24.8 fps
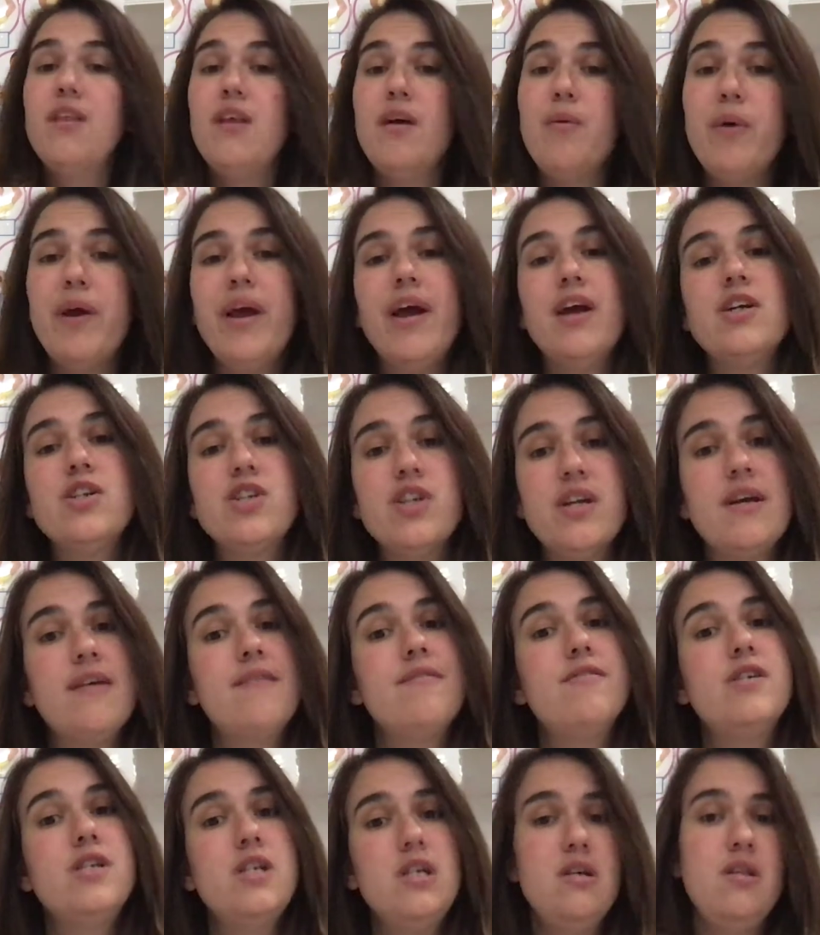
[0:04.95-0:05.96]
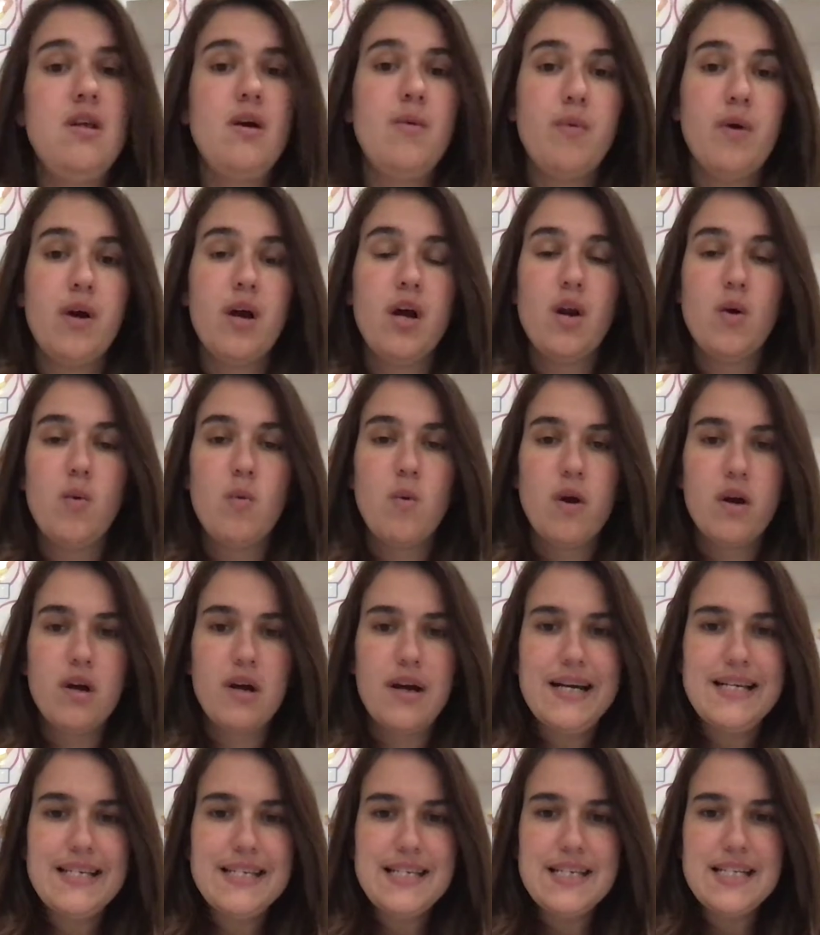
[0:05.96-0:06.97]
We actually have two that we're going to work
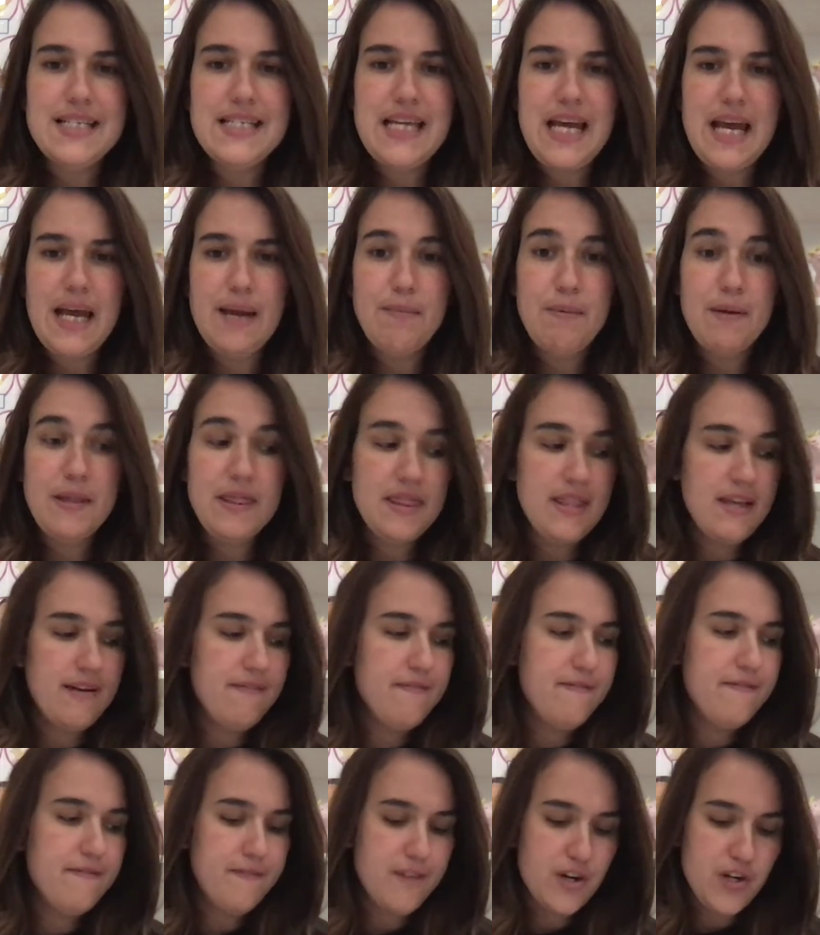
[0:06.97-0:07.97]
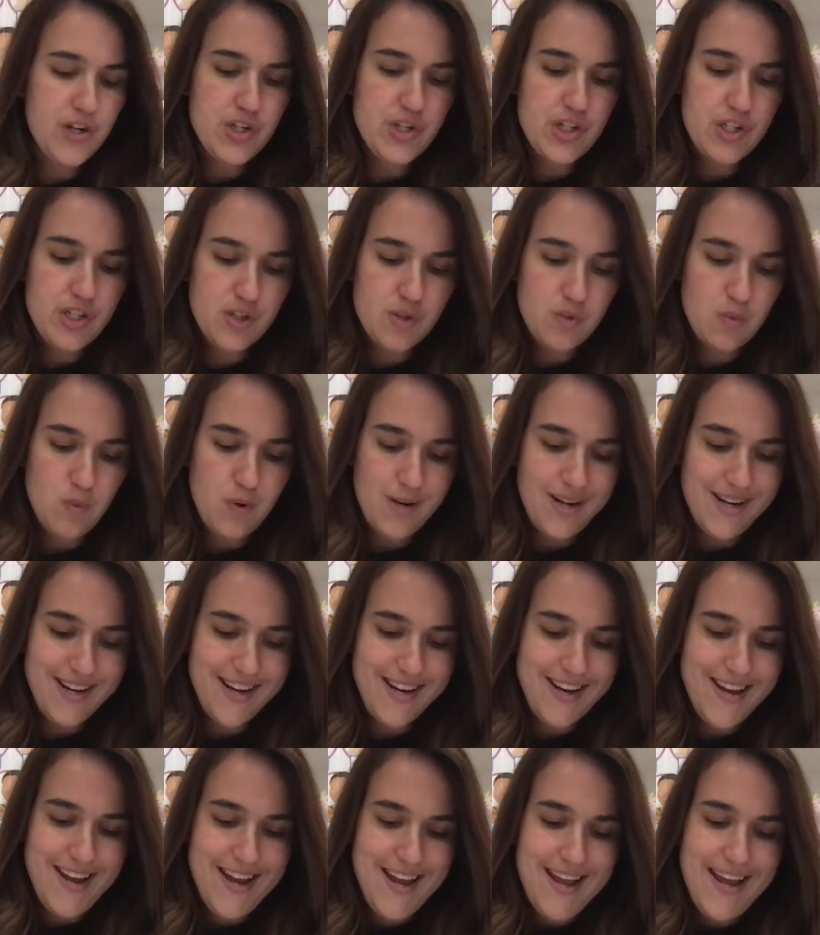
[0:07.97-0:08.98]
on today, but the first
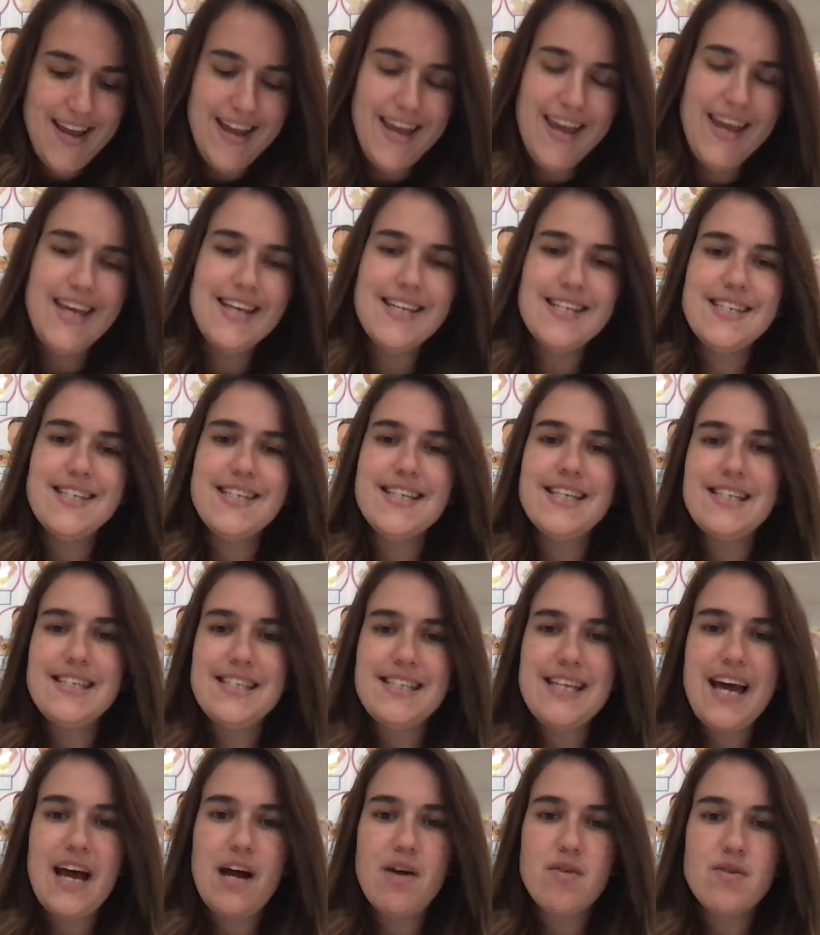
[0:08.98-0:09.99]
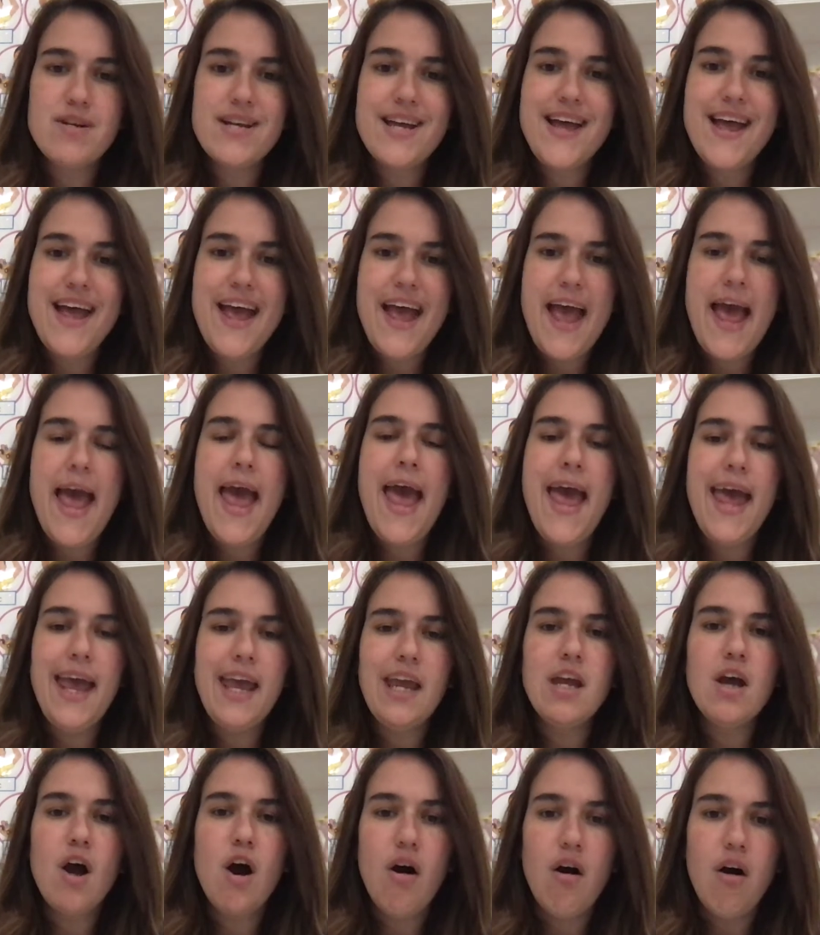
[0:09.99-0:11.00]
one is the sound
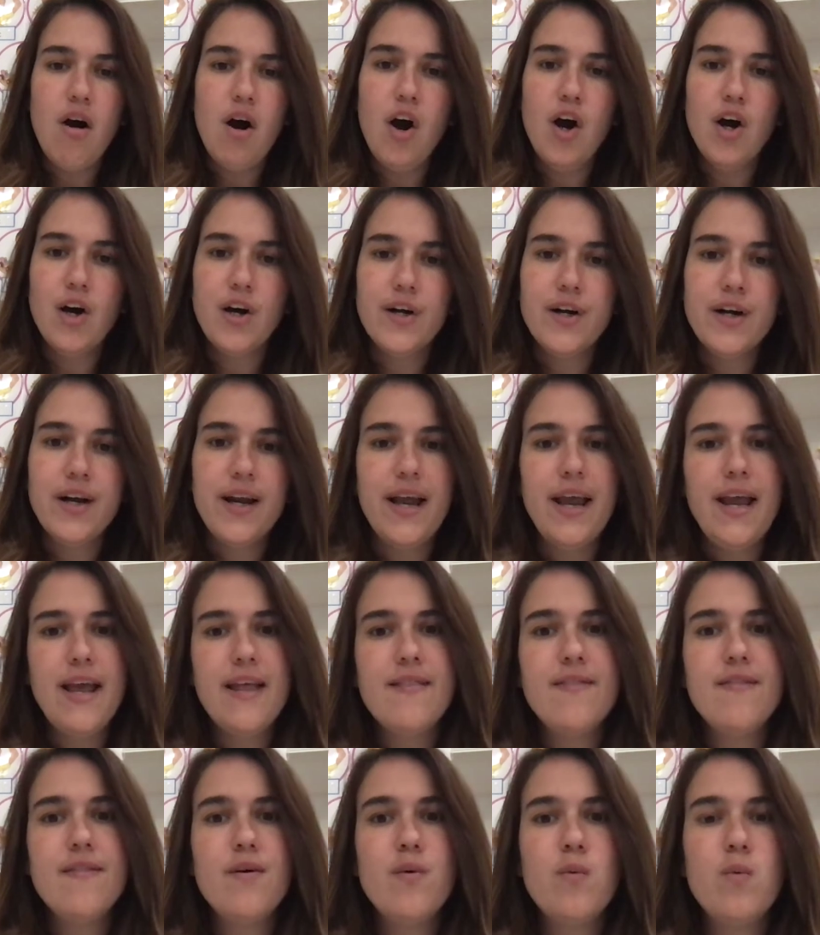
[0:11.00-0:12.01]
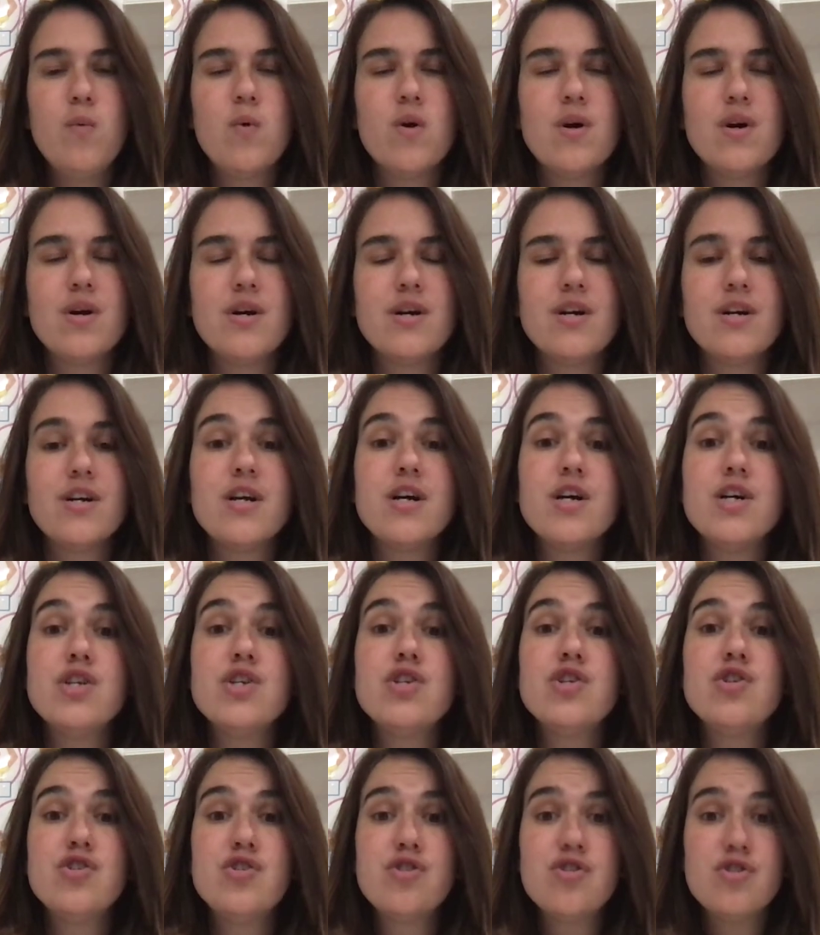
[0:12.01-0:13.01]
AR in the word
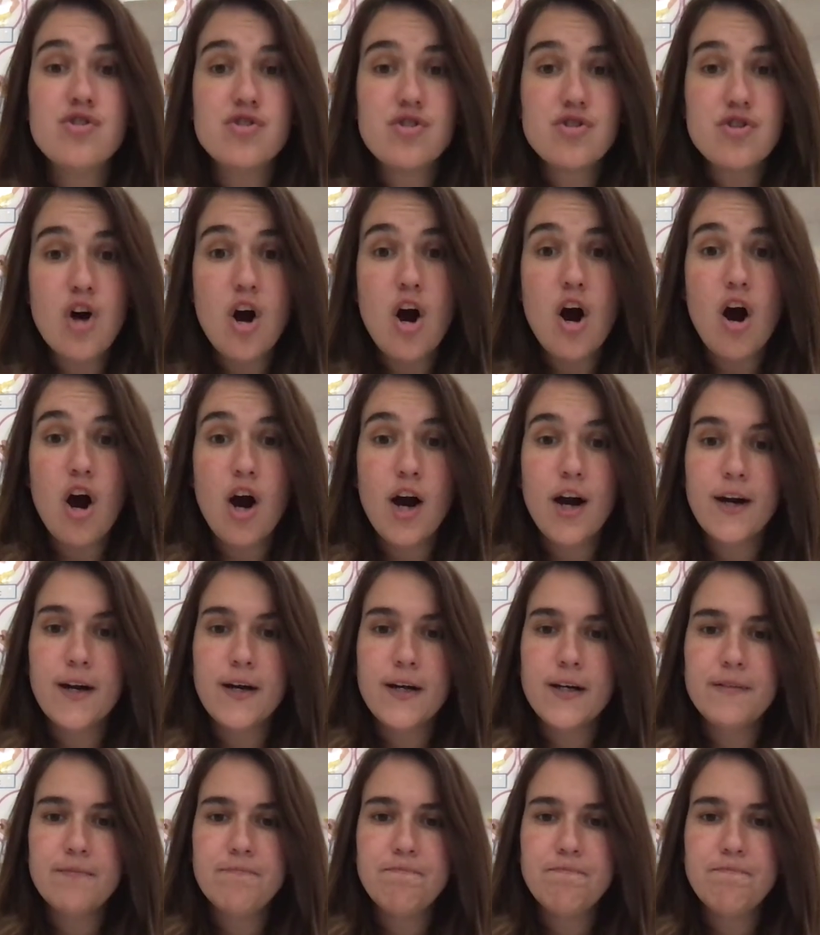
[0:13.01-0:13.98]
star.